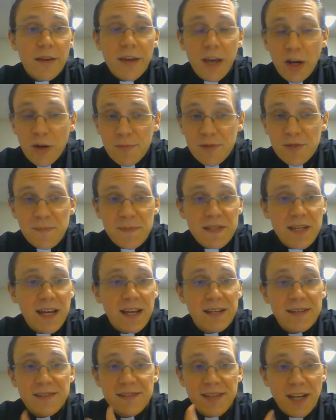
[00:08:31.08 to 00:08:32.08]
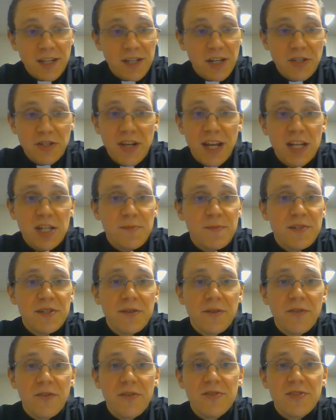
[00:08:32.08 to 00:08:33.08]
Care must be taken in sex education
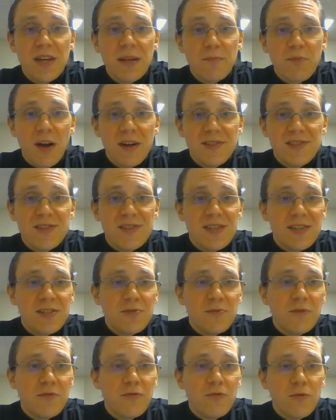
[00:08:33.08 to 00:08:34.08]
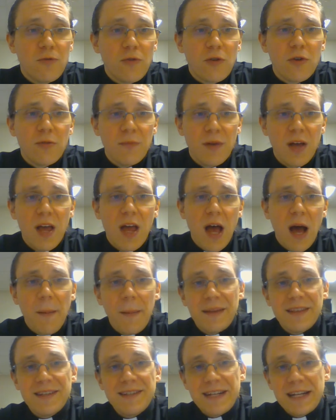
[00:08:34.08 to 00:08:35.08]
materials and processes to inform
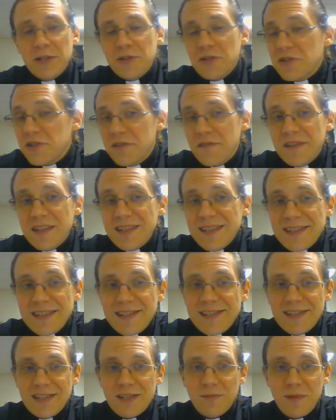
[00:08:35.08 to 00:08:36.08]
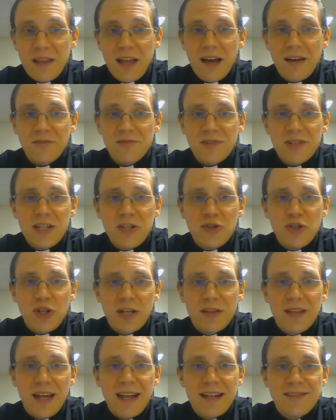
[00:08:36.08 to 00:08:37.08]
about the dangers of diseases without
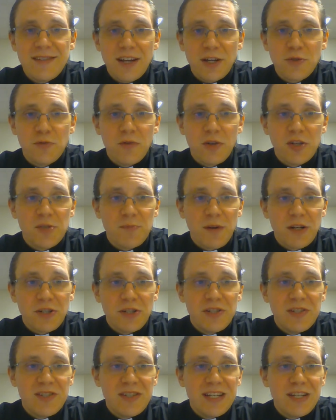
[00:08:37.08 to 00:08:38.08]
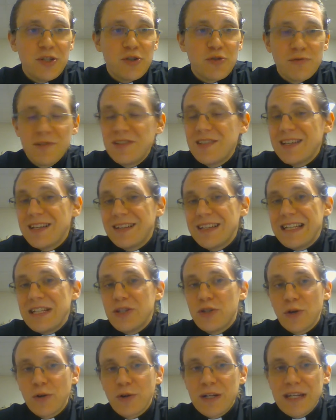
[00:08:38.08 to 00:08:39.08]
teaching that sexual expression is intrinsically
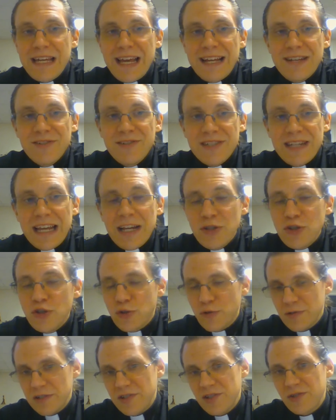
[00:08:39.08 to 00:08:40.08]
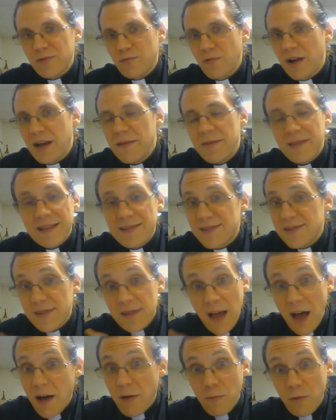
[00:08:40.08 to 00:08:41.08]
dirty and dangerous, right? That's
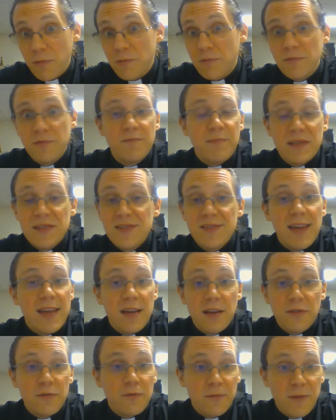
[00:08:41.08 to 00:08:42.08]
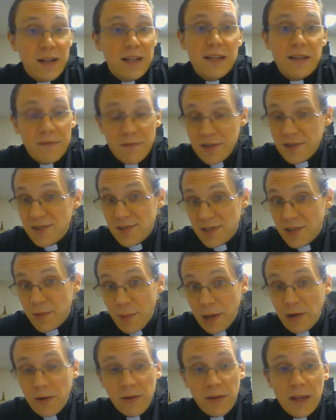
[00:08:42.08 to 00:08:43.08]
not what we've been saying through any of this,
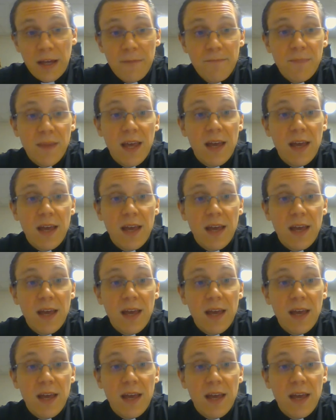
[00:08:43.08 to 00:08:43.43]
apparently.